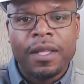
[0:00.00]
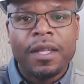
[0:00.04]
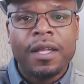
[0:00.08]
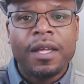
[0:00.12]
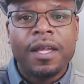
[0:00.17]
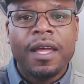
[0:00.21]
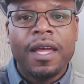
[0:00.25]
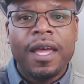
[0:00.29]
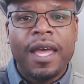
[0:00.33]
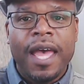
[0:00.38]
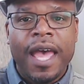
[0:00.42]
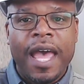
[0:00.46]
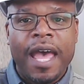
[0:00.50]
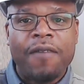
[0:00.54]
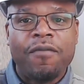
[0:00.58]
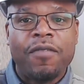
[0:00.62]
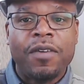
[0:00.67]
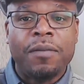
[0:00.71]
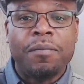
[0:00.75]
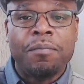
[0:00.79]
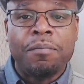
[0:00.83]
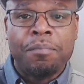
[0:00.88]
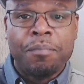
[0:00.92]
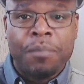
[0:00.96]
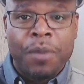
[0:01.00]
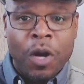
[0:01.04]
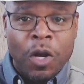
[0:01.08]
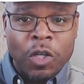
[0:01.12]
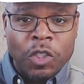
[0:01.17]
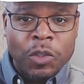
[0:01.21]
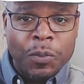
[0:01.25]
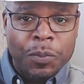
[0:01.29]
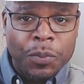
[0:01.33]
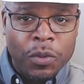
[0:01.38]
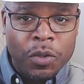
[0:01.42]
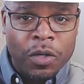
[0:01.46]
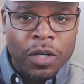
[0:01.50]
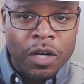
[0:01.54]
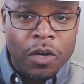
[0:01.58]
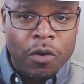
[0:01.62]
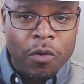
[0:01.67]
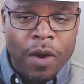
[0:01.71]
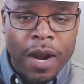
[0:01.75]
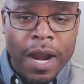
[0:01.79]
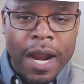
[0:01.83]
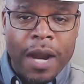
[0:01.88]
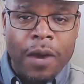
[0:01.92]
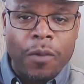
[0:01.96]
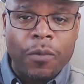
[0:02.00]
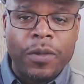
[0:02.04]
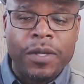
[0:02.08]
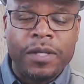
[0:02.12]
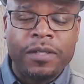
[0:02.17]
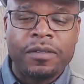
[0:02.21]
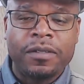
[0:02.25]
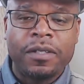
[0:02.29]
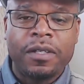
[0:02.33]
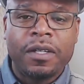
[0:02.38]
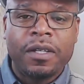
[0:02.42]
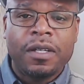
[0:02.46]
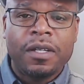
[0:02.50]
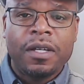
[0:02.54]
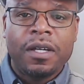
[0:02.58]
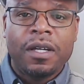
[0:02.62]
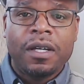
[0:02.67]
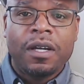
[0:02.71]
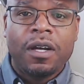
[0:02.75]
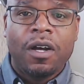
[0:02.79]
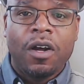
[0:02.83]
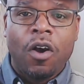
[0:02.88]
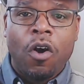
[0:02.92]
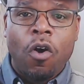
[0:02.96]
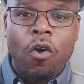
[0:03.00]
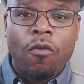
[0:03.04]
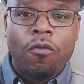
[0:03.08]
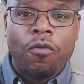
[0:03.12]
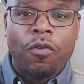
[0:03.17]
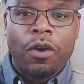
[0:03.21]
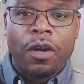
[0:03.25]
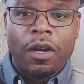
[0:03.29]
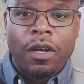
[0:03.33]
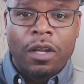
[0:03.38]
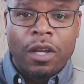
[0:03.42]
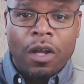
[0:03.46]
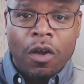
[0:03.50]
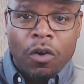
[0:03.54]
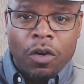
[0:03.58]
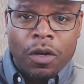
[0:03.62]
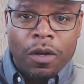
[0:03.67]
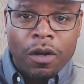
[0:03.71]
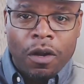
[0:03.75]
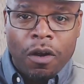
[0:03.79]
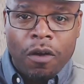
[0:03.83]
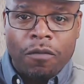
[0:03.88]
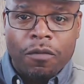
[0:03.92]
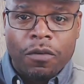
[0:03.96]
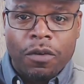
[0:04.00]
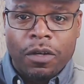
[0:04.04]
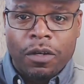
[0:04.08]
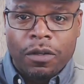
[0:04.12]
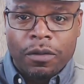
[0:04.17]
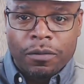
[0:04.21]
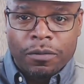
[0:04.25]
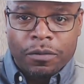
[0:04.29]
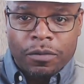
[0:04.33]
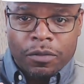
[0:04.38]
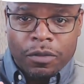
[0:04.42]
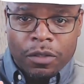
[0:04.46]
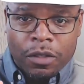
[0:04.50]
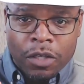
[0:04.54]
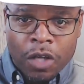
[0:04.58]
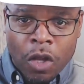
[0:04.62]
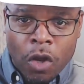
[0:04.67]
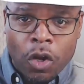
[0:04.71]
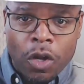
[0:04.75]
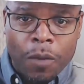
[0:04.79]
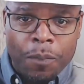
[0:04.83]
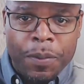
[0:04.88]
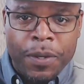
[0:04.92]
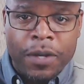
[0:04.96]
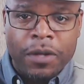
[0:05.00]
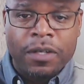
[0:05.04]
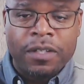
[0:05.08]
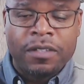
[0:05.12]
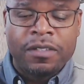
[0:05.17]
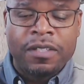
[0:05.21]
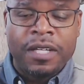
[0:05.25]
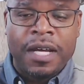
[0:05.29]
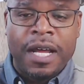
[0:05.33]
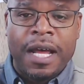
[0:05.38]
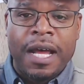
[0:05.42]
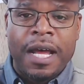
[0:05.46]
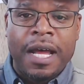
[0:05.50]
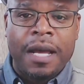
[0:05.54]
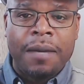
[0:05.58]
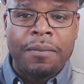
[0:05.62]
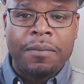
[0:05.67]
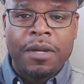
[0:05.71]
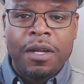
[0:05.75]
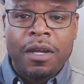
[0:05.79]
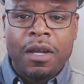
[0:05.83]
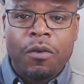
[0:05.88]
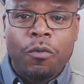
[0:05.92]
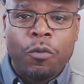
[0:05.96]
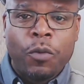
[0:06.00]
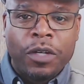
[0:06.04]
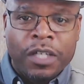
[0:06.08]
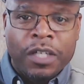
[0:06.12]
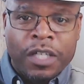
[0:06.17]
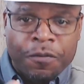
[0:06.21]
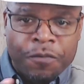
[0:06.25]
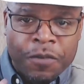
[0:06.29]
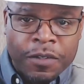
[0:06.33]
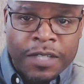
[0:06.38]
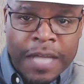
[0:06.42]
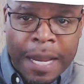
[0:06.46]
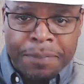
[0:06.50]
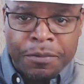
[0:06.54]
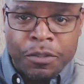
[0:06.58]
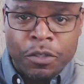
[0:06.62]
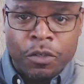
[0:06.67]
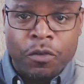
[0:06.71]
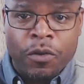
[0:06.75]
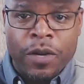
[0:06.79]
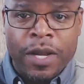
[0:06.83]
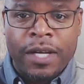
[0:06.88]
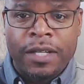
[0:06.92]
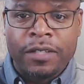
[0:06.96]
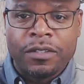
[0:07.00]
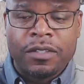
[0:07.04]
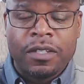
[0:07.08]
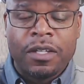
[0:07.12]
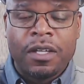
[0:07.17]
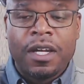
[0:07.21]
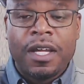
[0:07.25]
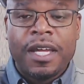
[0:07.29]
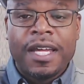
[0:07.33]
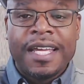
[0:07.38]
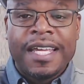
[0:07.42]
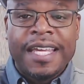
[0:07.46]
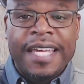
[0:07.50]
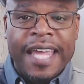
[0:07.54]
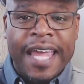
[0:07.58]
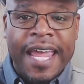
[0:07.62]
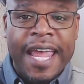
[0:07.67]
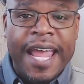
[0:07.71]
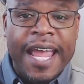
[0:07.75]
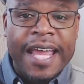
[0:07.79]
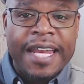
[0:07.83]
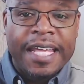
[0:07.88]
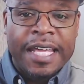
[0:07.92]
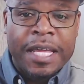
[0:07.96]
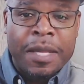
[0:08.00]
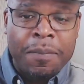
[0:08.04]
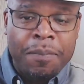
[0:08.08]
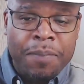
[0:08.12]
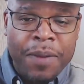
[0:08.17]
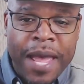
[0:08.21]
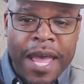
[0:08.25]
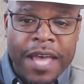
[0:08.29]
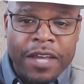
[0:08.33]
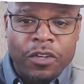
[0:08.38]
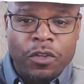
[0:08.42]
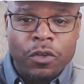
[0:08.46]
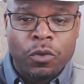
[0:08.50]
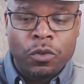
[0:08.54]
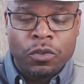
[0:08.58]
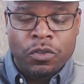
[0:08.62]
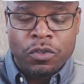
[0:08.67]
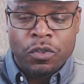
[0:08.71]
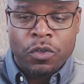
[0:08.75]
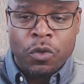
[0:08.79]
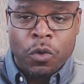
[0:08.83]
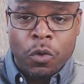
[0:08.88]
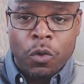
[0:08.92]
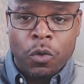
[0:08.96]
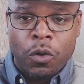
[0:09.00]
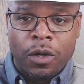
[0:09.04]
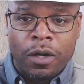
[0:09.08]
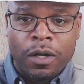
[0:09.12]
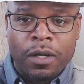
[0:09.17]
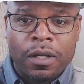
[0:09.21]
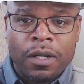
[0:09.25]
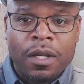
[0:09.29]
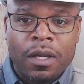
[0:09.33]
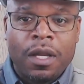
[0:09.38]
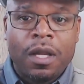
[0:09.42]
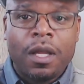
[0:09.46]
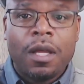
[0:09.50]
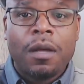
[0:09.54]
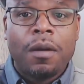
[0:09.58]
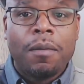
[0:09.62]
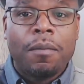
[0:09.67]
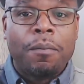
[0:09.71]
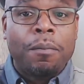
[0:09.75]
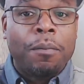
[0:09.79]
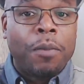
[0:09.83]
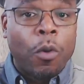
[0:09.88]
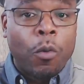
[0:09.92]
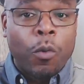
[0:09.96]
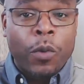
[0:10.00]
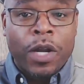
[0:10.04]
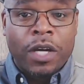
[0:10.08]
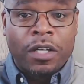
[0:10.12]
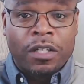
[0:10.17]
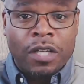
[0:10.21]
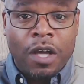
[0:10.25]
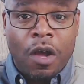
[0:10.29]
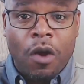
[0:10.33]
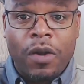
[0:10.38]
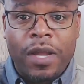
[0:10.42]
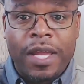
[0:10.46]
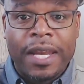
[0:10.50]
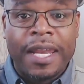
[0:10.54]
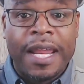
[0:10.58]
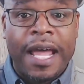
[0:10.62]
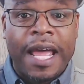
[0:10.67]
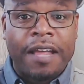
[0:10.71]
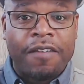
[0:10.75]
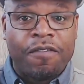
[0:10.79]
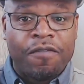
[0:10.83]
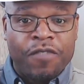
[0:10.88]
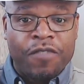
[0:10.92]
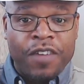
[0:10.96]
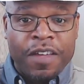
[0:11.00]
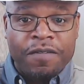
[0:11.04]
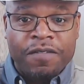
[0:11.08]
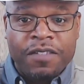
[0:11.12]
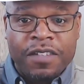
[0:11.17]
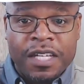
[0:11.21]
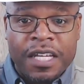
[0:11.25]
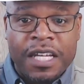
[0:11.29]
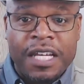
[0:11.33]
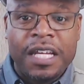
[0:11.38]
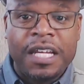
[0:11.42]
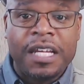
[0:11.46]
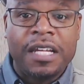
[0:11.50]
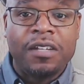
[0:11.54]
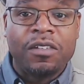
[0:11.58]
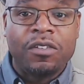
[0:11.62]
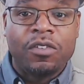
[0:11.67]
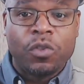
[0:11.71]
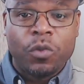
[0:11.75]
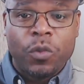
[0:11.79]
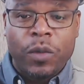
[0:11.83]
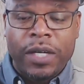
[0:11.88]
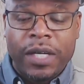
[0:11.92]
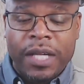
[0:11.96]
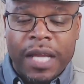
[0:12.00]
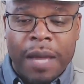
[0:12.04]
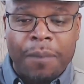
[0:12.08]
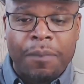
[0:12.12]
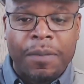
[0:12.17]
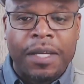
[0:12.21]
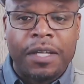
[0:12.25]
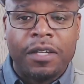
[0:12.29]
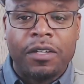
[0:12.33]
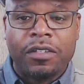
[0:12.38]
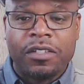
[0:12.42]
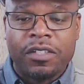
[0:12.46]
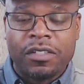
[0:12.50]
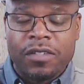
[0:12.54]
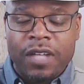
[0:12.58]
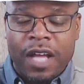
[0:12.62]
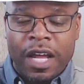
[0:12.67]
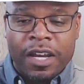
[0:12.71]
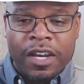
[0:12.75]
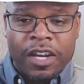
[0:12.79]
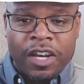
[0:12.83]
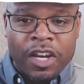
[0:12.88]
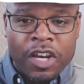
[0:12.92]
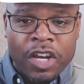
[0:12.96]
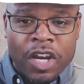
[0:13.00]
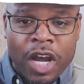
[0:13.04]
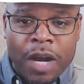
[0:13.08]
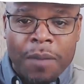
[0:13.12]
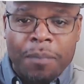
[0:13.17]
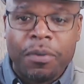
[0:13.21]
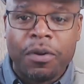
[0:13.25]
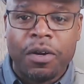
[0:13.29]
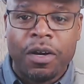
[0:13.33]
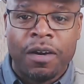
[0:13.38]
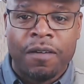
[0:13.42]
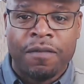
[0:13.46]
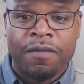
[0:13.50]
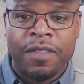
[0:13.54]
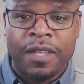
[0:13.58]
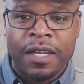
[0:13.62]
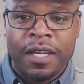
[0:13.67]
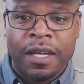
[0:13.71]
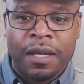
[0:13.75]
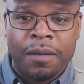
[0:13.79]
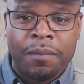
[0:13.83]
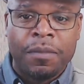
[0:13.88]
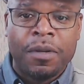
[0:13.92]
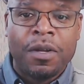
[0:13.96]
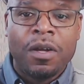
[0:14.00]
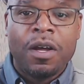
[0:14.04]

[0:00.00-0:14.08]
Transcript: Having multiple inquiries over a longer period of time with different types of credits can impact your score. But we're talking like 15, 20, just a number of them